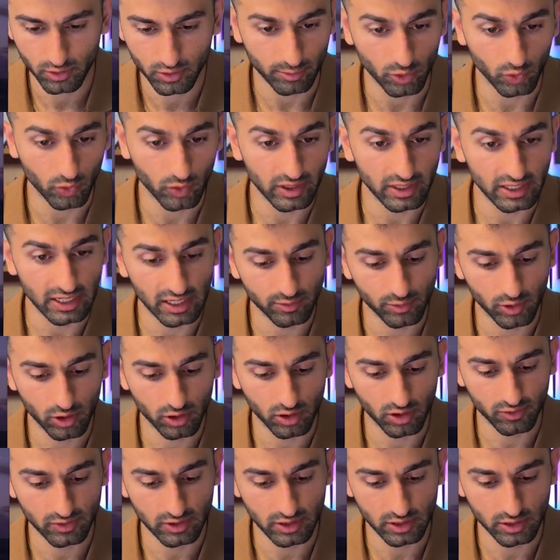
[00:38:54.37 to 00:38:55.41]
And I'm going to rename
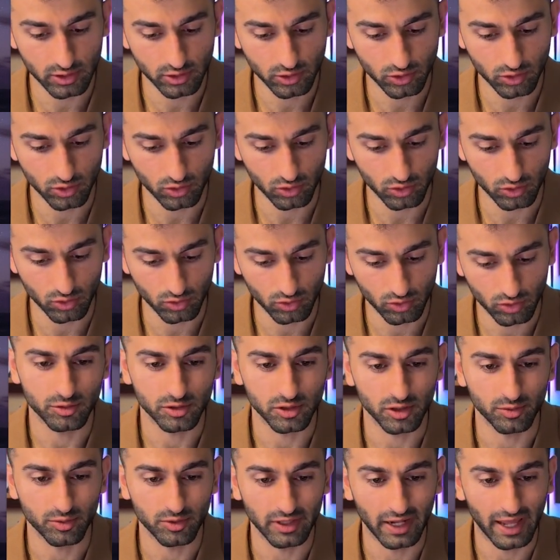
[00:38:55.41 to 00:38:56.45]
all of these to, I'm
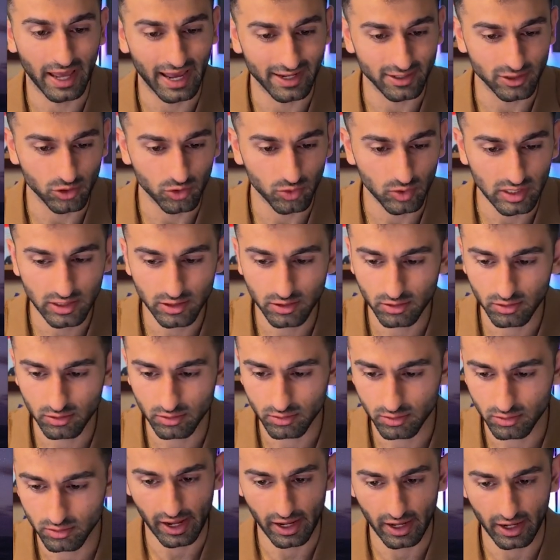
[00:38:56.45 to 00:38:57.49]
just going to put add tweet,
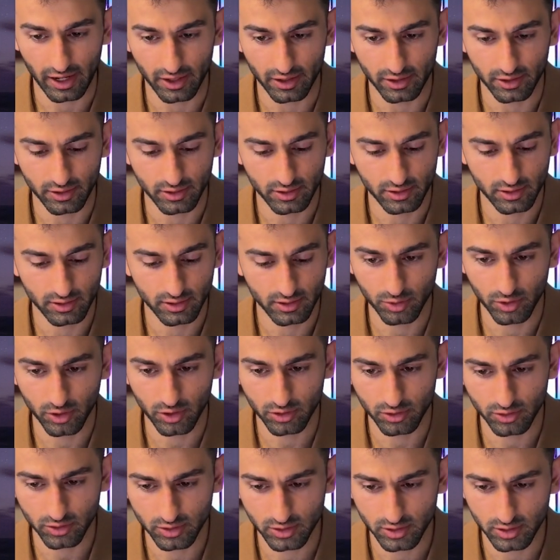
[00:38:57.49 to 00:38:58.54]
add
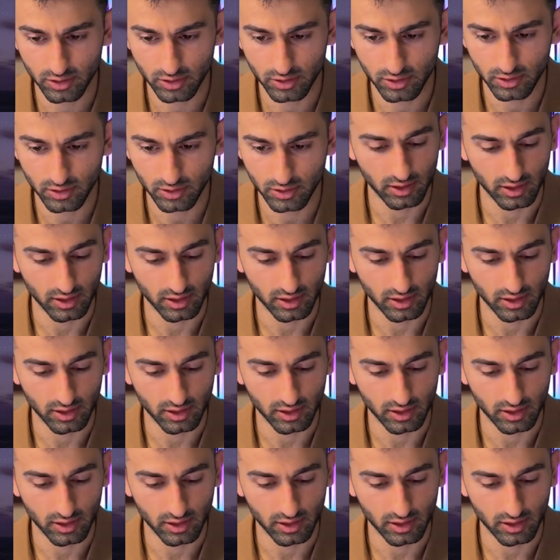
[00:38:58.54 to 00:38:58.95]
e-post,